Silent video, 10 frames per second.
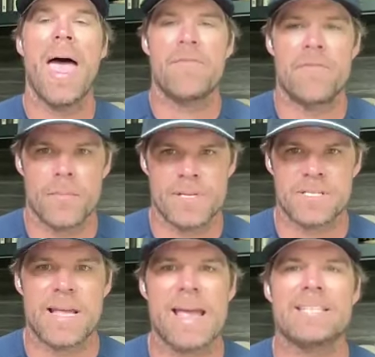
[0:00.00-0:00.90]
Effort
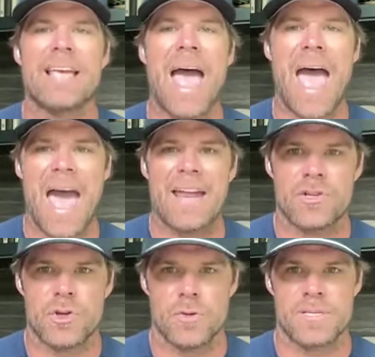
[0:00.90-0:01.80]
mistakes,
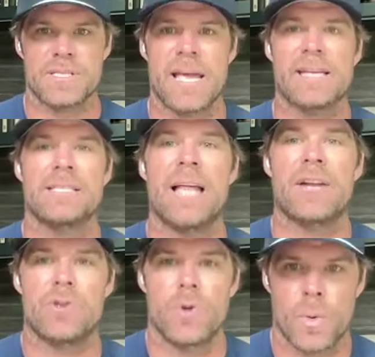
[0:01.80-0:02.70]
attitude mistakes,
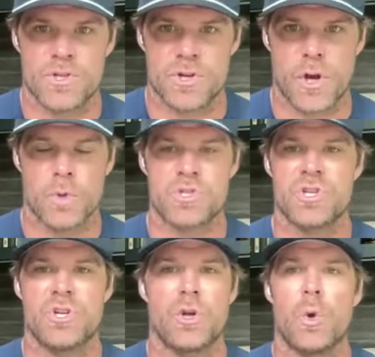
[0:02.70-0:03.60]
not doing what you're coached
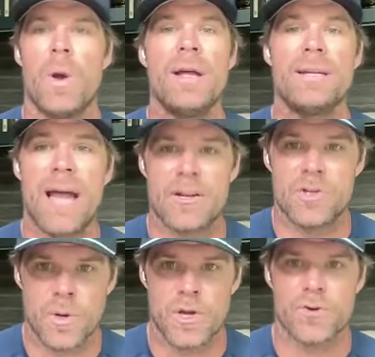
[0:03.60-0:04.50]
to do, not
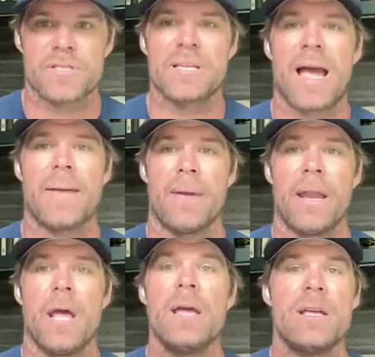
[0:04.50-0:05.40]
doing your
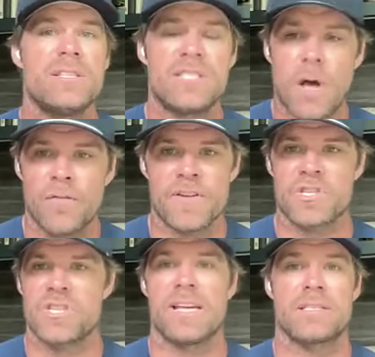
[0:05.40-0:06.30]
assignment,
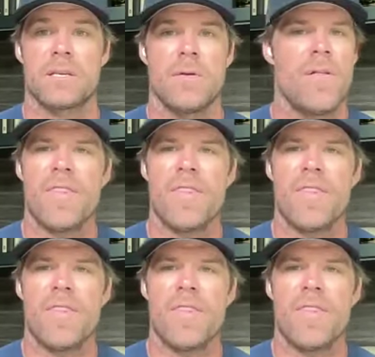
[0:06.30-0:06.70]
selfishness.